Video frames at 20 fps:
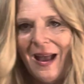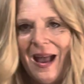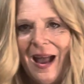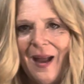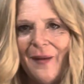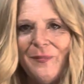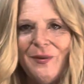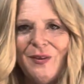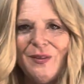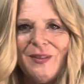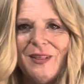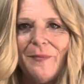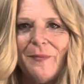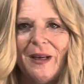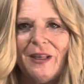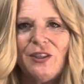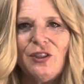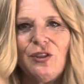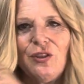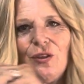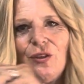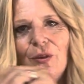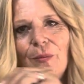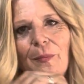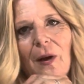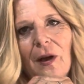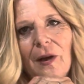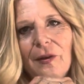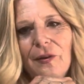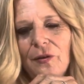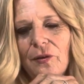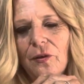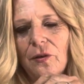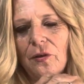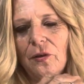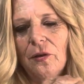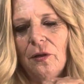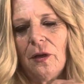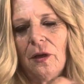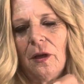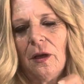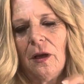I'm using my Sure Bonder